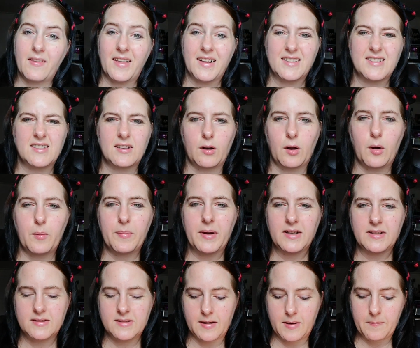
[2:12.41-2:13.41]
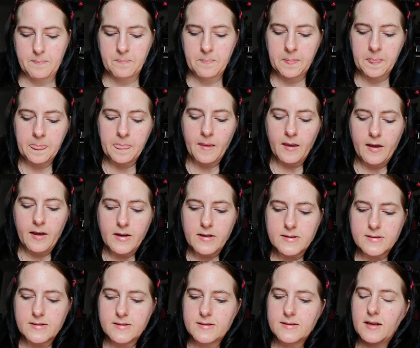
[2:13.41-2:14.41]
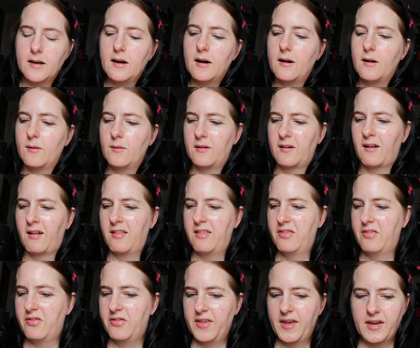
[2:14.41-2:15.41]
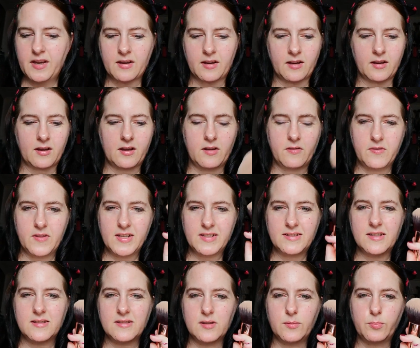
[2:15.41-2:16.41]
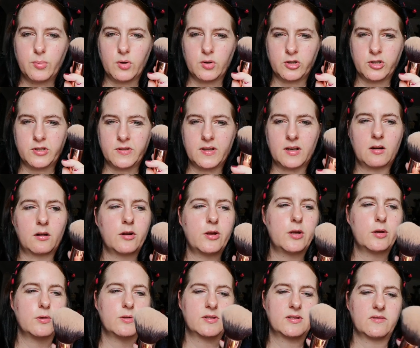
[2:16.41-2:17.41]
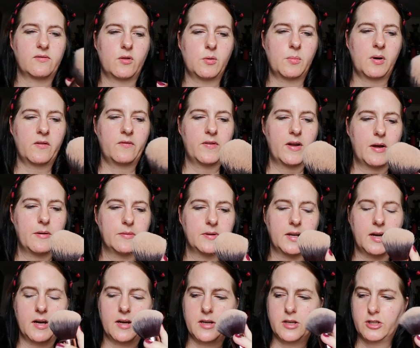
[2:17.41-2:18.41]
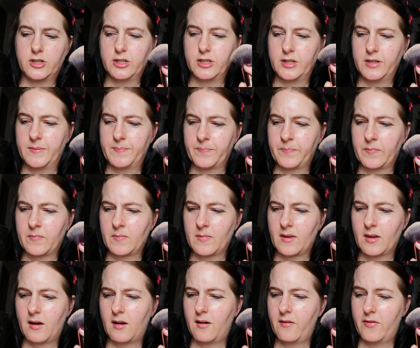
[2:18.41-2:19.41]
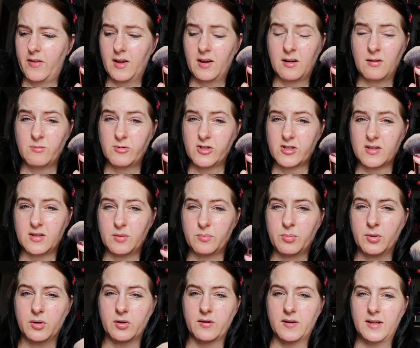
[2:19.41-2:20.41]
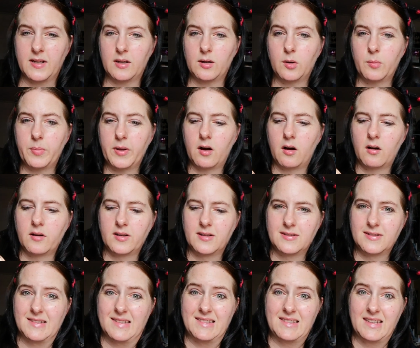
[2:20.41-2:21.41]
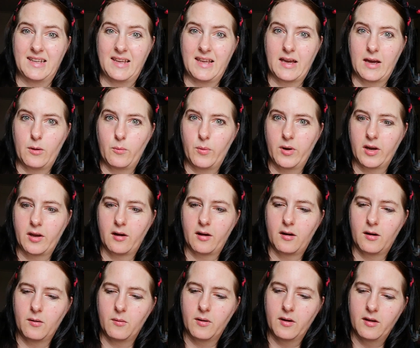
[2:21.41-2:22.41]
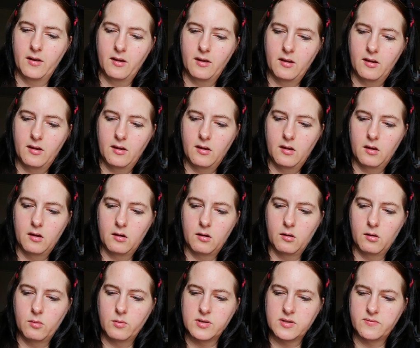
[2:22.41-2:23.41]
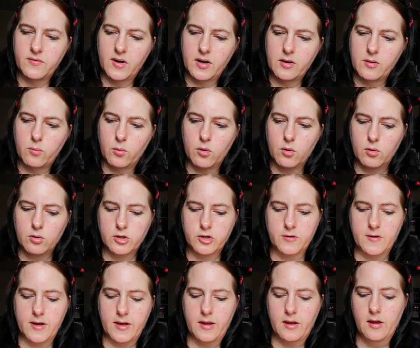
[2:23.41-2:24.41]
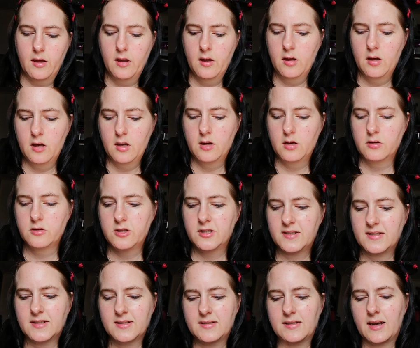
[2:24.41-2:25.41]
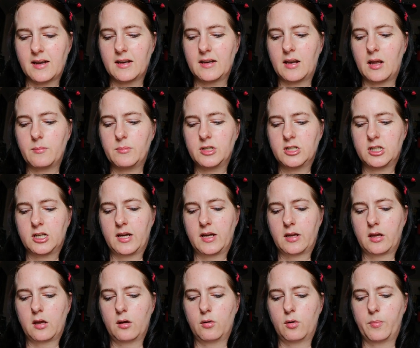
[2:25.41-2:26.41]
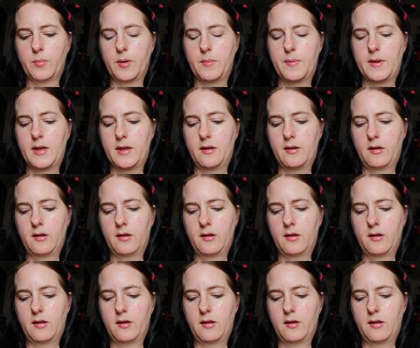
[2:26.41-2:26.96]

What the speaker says: That's a lot better. So I think this is the brush that I use for my foundation. I think I'm just going to pour a little bit on and see how we go. Oh, it's very watery. Just a second, let me shake it up a bit.